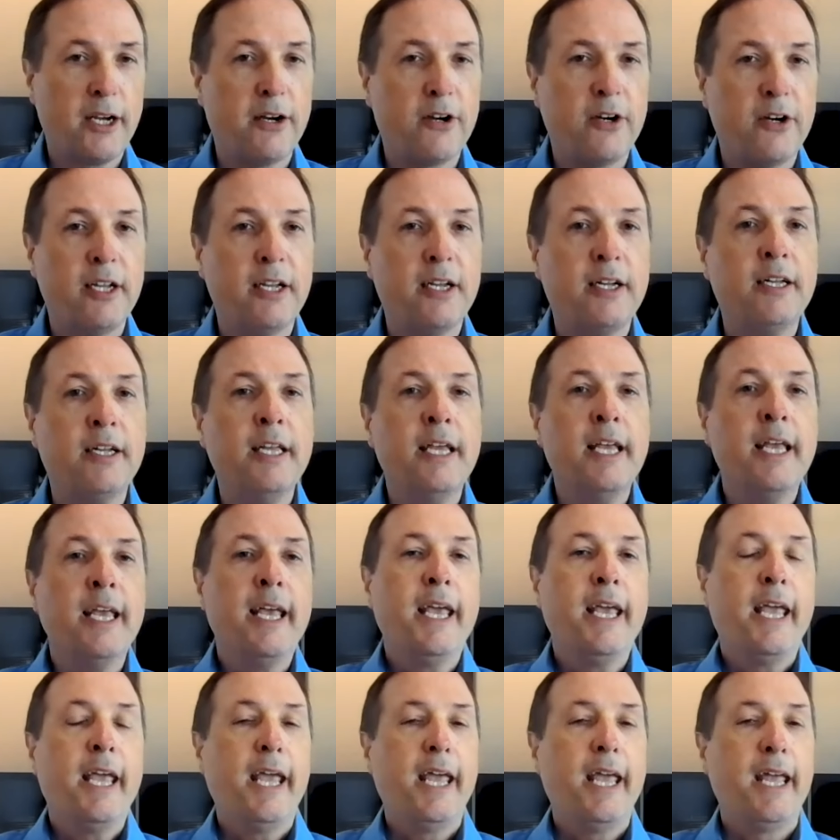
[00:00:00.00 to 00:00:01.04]
area,
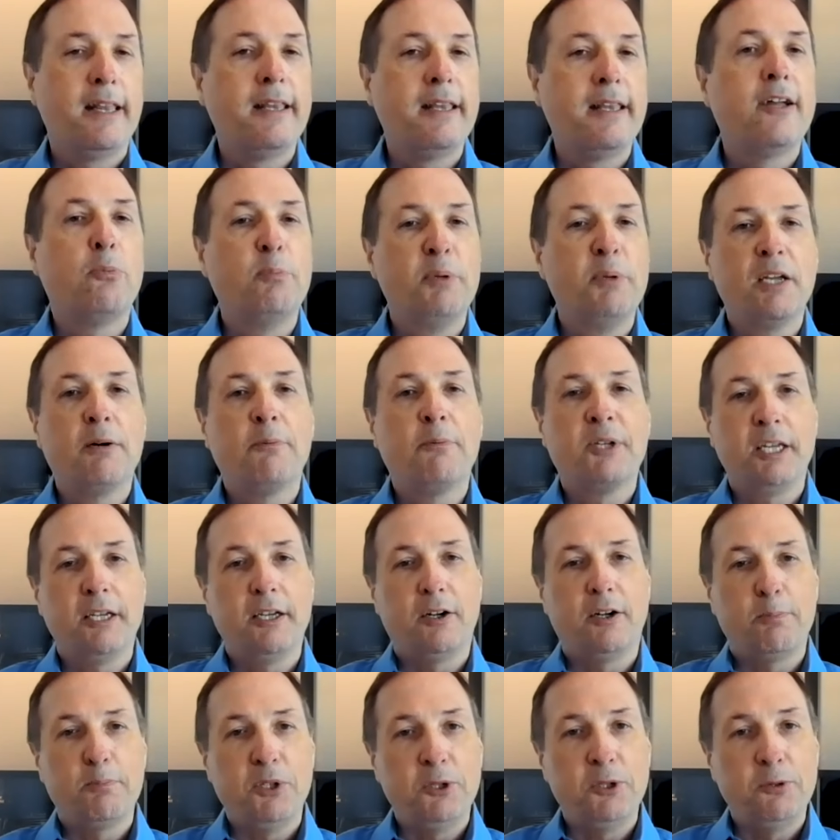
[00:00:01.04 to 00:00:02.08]
and they'll be able to
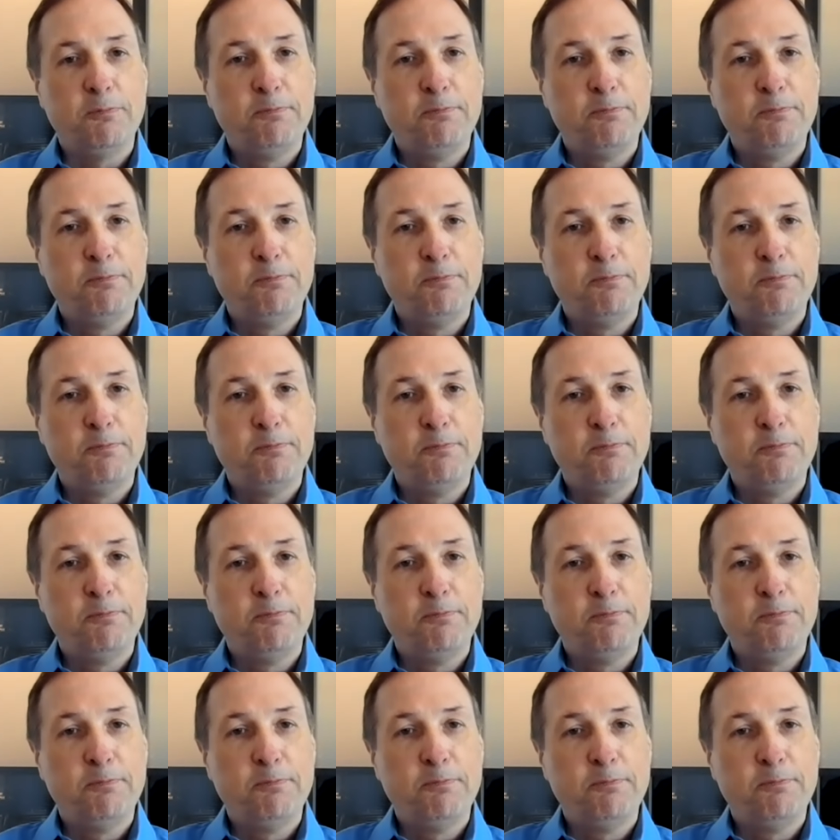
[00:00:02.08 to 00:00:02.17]
help